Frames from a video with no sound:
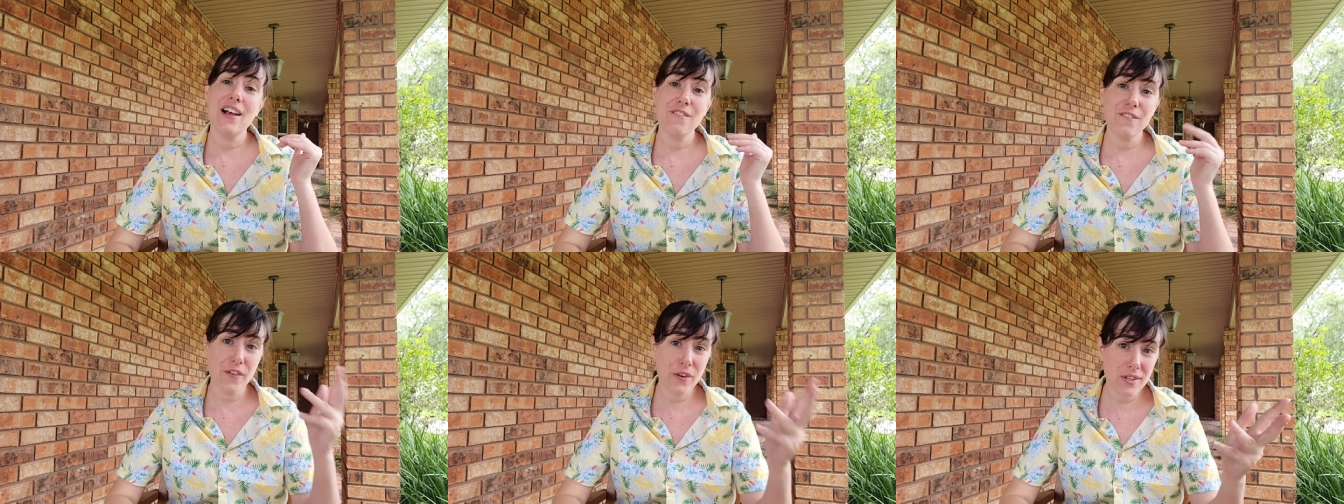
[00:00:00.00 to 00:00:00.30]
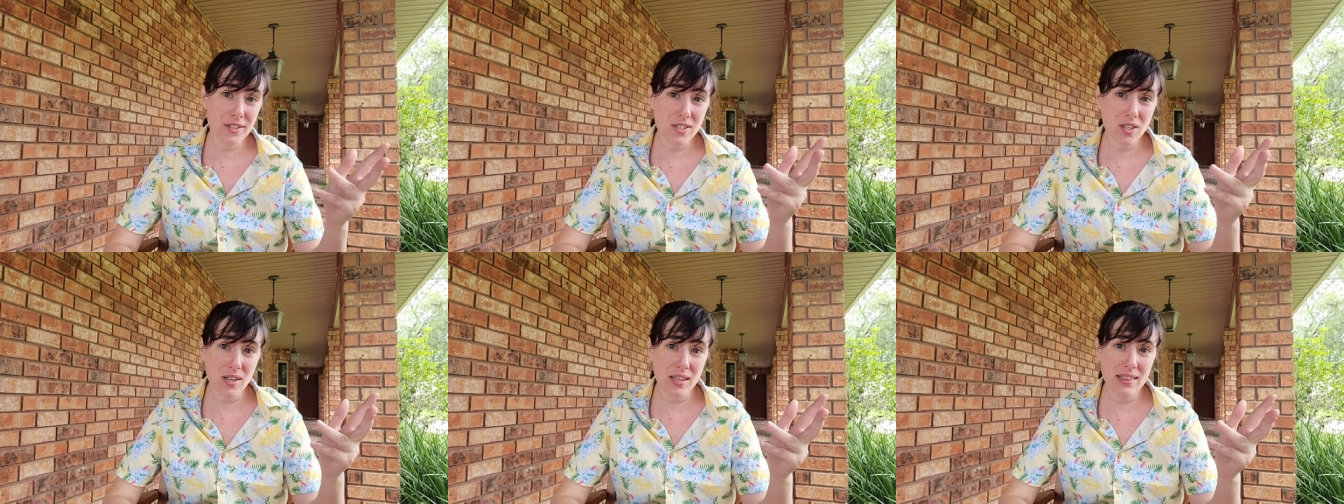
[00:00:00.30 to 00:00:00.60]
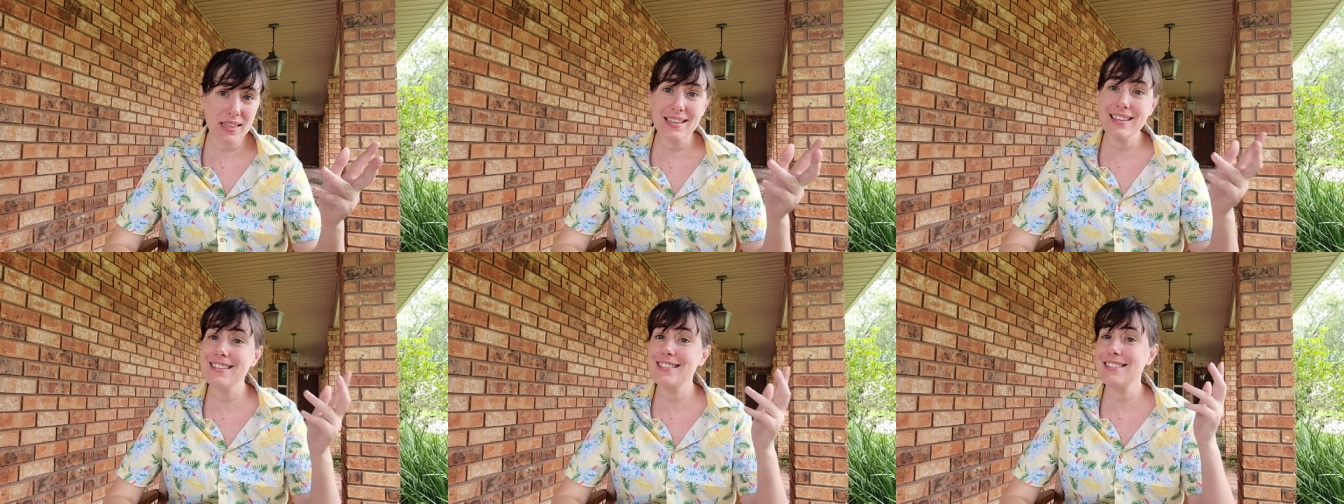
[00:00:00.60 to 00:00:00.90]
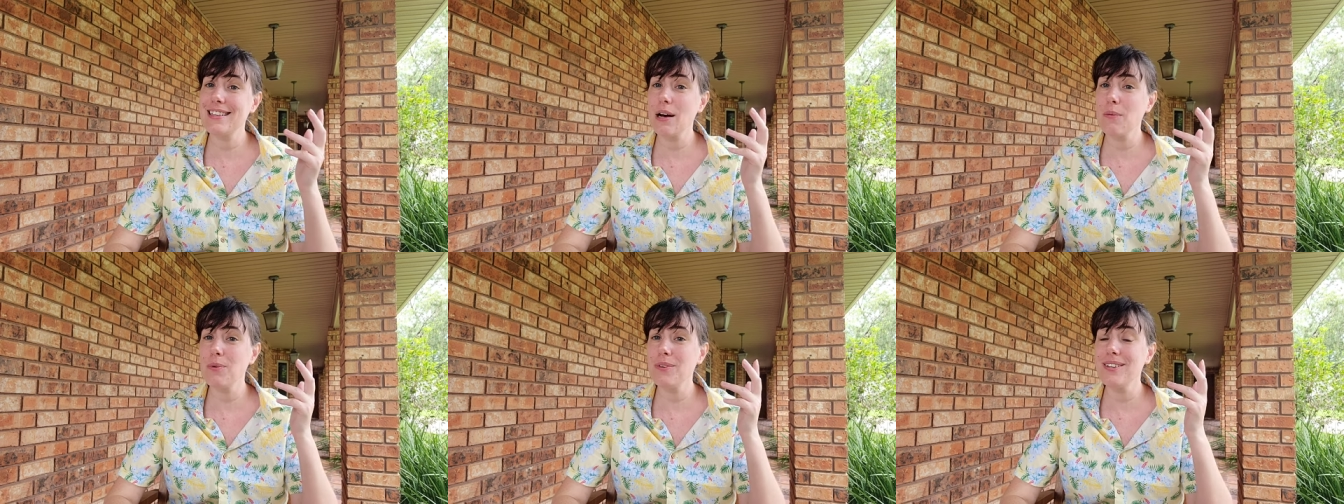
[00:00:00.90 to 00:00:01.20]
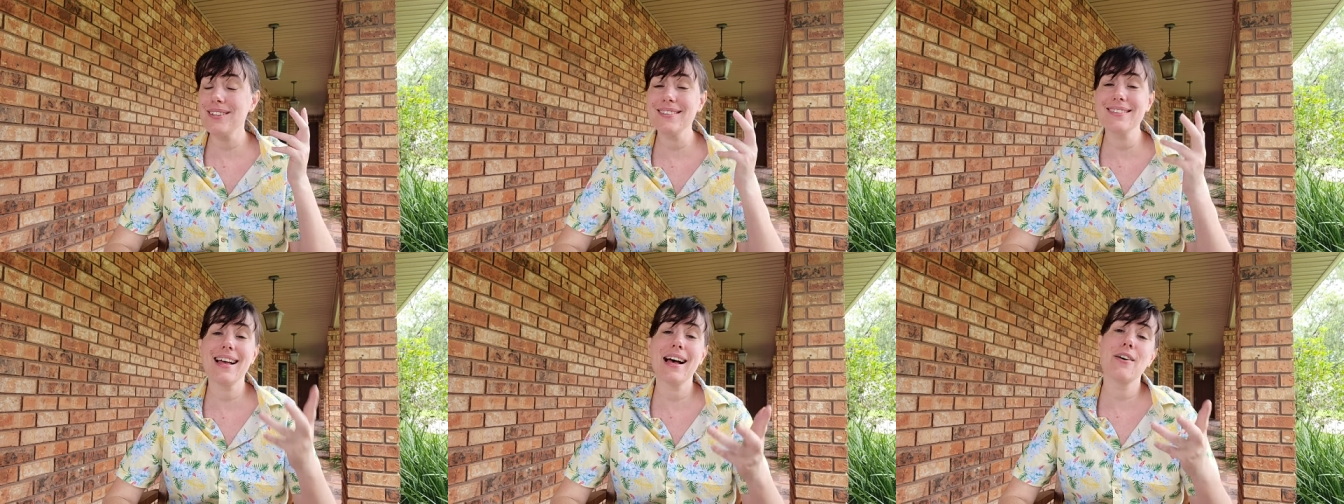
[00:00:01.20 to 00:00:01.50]
and focus on things that
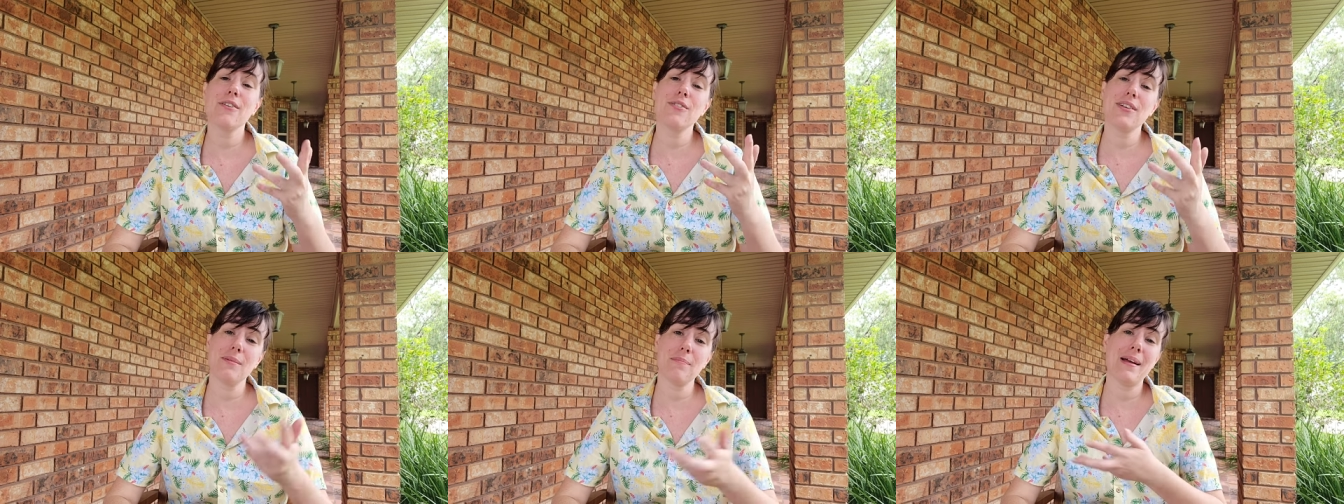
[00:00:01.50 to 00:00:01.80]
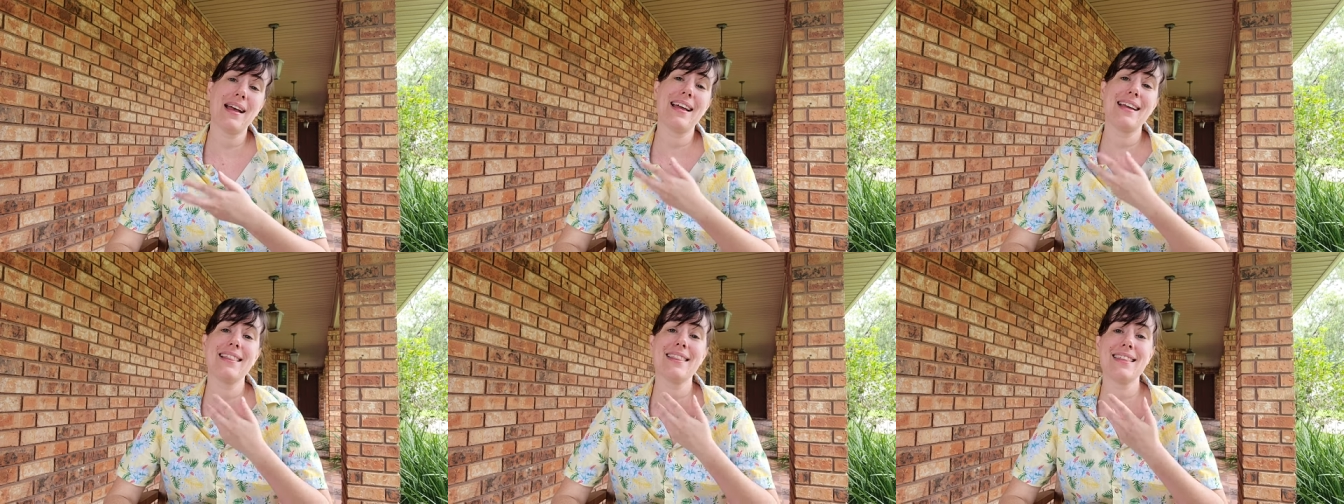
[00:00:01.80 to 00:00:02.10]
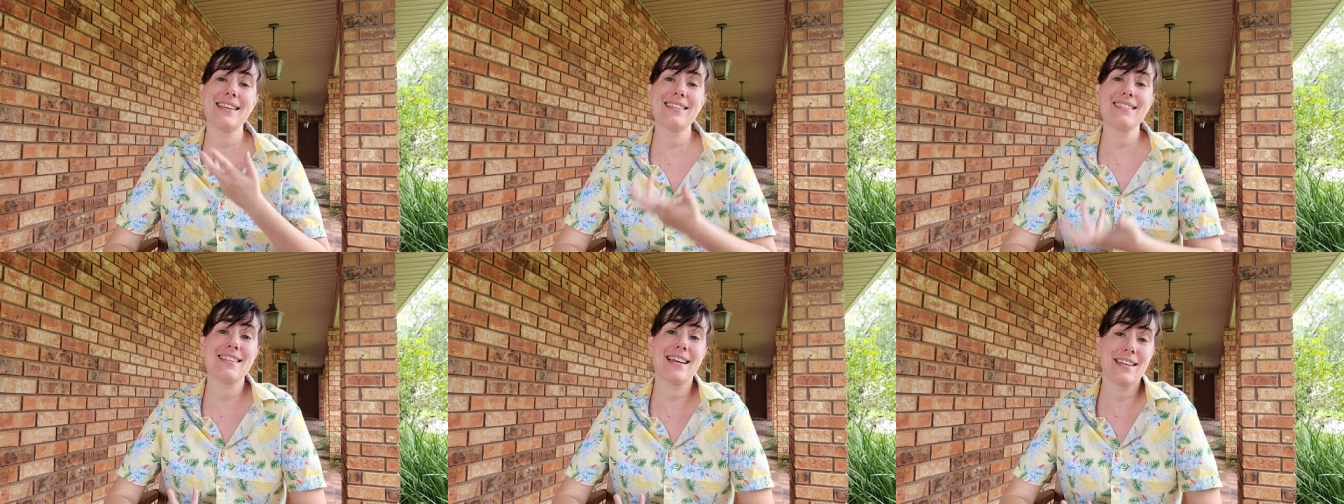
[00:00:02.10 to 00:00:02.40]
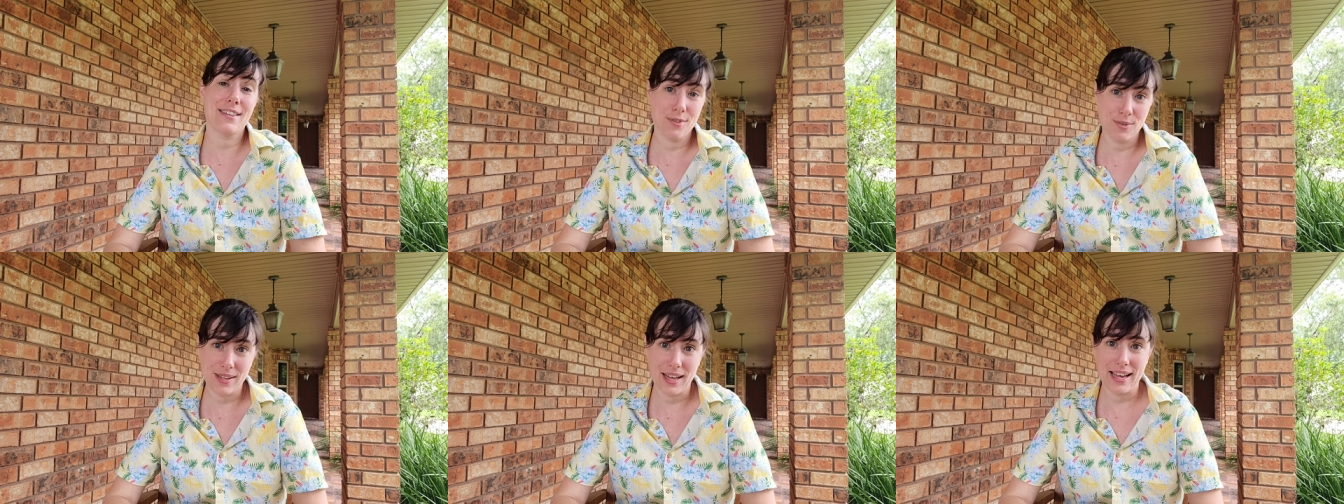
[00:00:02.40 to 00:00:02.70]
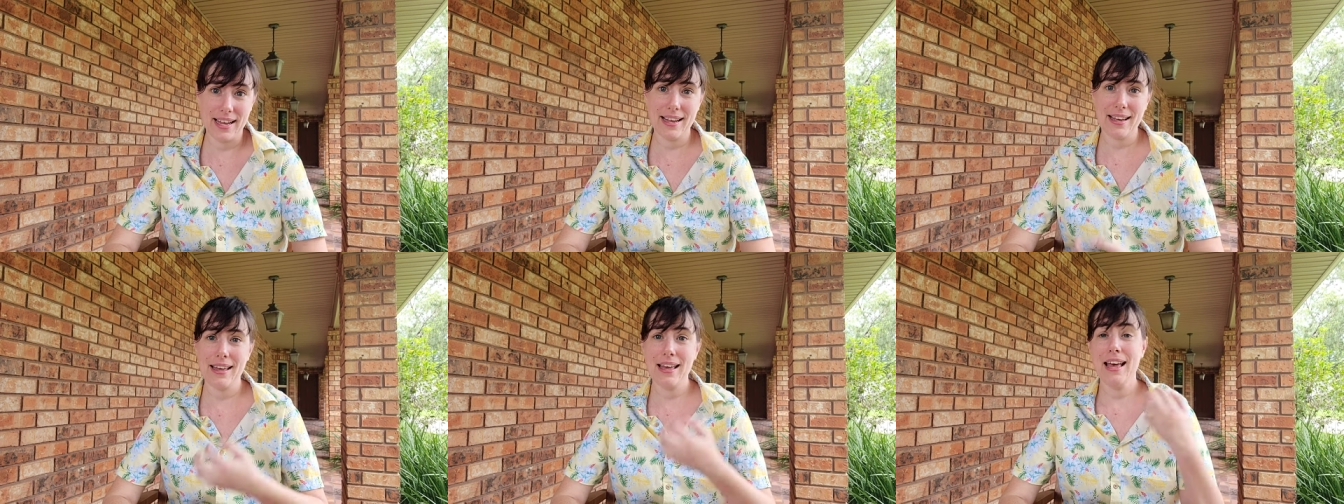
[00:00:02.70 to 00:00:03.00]
will allow you to paint things that you
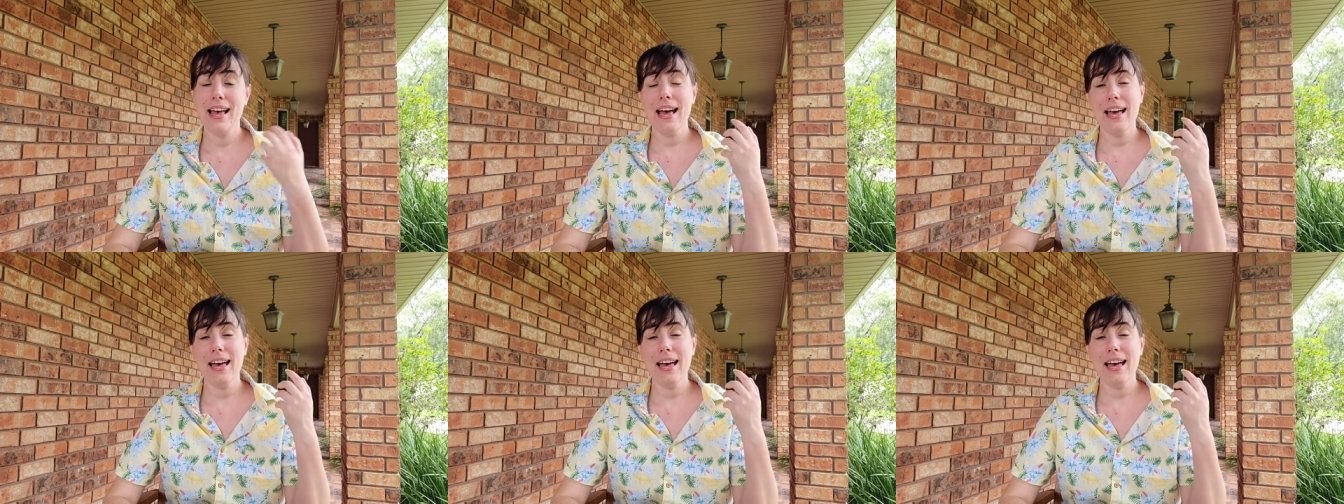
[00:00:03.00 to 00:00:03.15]
like.